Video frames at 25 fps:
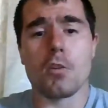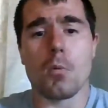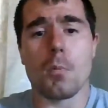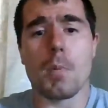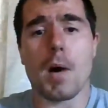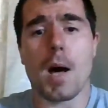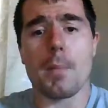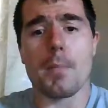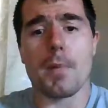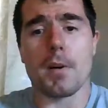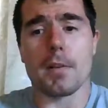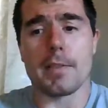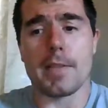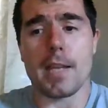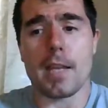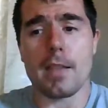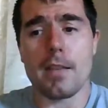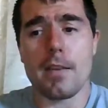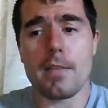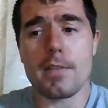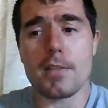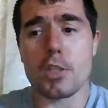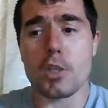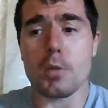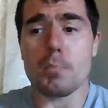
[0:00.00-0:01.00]
barbell
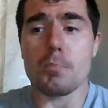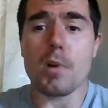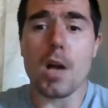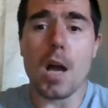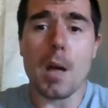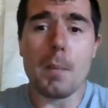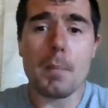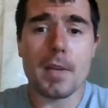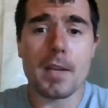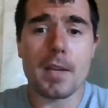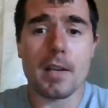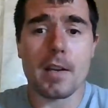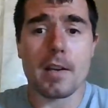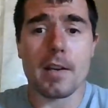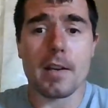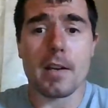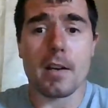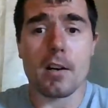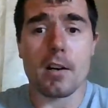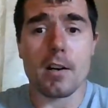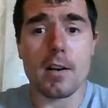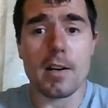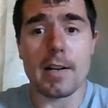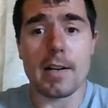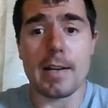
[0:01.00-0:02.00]
deadlifts, you're probably going to get
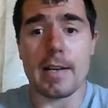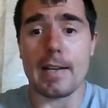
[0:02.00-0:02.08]
hurt.